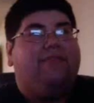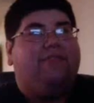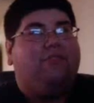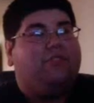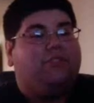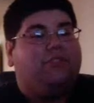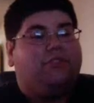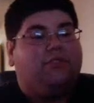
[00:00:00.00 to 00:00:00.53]

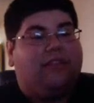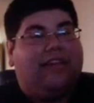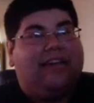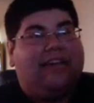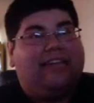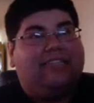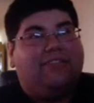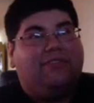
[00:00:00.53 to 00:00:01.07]
Those
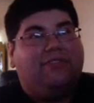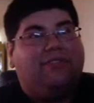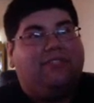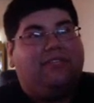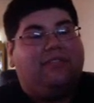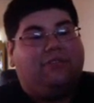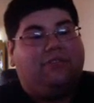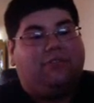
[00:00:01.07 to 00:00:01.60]
last two
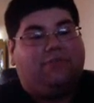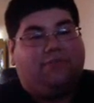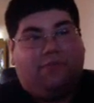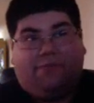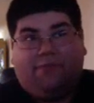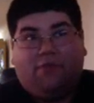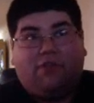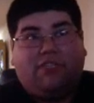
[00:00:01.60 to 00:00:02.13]
scenes, the
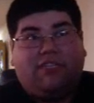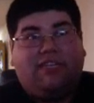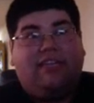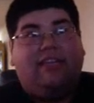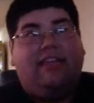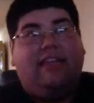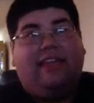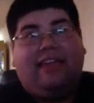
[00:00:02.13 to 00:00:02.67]
first
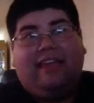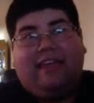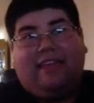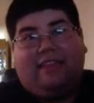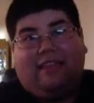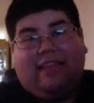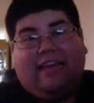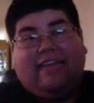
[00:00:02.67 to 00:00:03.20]
scene and
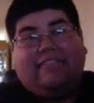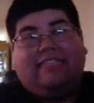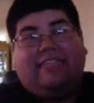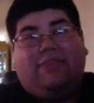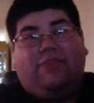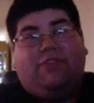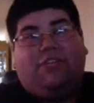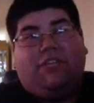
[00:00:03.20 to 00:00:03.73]
the last
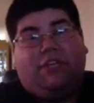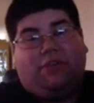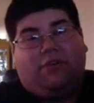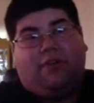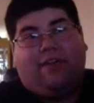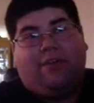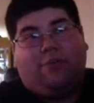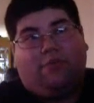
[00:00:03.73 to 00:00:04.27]
scene with Jean
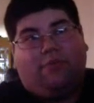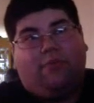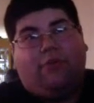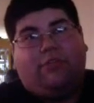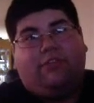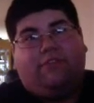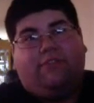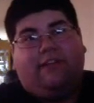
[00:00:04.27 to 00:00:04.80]
Grey were the
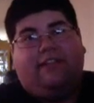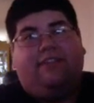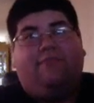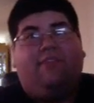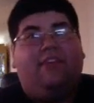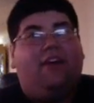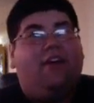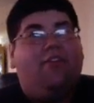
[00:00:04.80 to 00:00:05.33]
most effective.
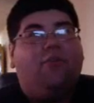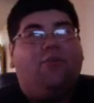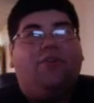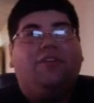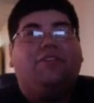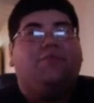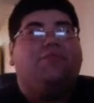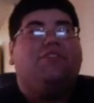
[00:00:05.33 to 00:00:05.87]
The other
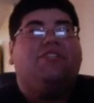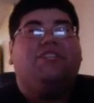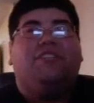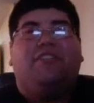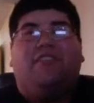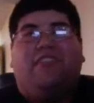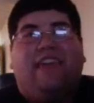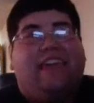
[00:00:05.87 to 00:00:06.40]
ones were just
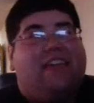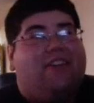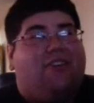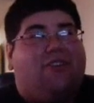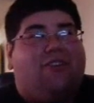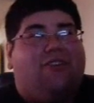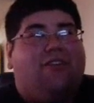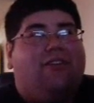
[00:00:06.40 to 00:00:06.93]

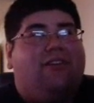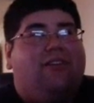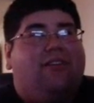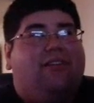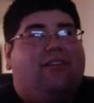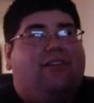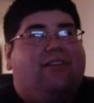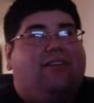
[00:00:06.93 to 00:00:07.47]
there.
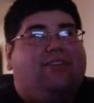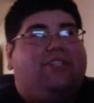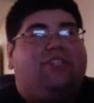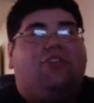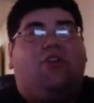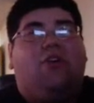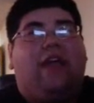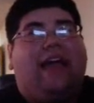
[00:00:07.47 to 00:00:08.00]
Just
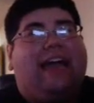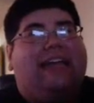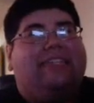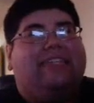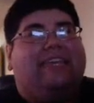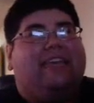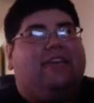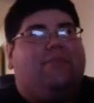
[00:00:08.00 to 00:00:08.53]
her
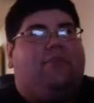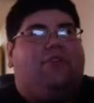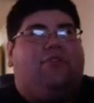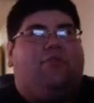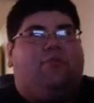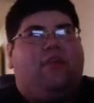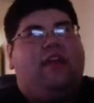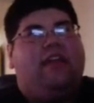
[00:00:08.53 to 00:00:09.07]
asking him, "Are
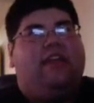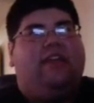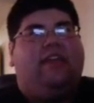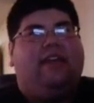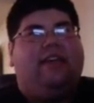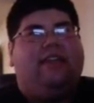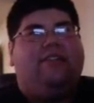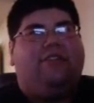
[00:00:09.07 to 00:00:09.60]
you ready
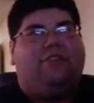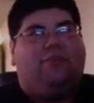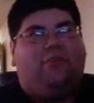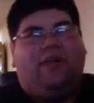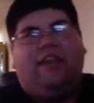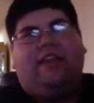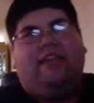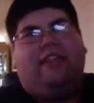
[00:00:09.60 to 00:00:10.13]
yet? Are you
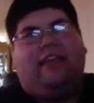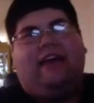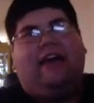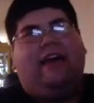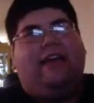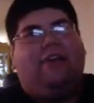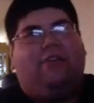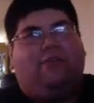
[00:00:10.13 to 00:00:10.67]
ready to
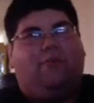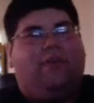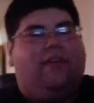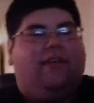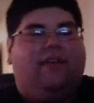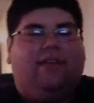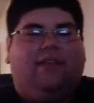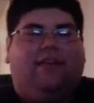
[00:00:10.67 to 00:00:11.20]
die? Are you ready to
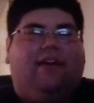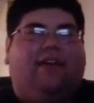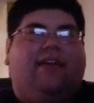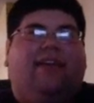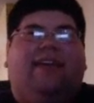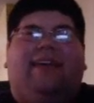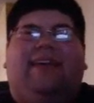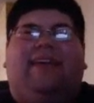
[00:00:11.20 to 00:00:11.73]
die?"
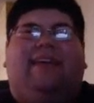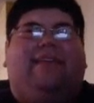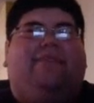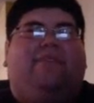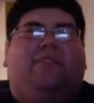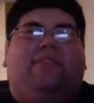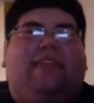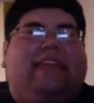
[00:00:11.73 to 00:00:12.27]

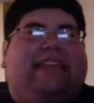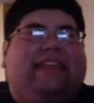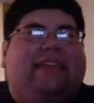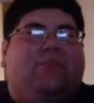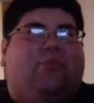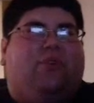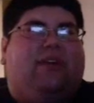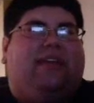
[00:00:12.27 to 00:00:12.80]
They did
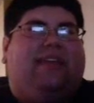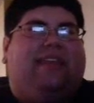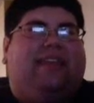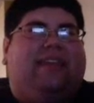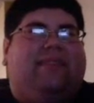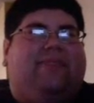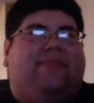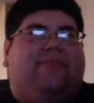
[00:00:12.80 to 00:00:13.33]
it, what? I
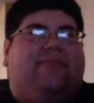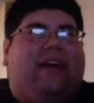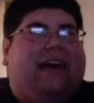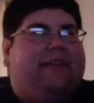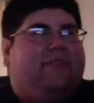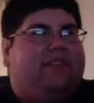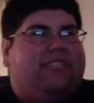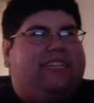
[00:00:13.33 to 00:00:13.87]
think
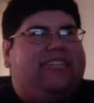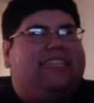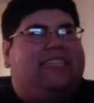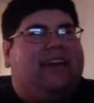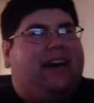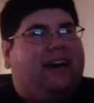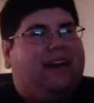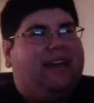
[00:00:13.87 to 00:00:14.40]
5 or 6
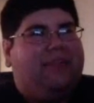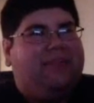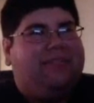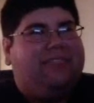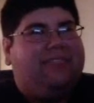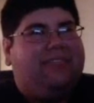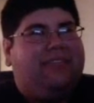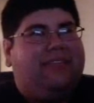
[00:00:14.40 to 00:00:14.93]

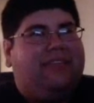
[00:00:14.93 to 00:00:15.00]
times?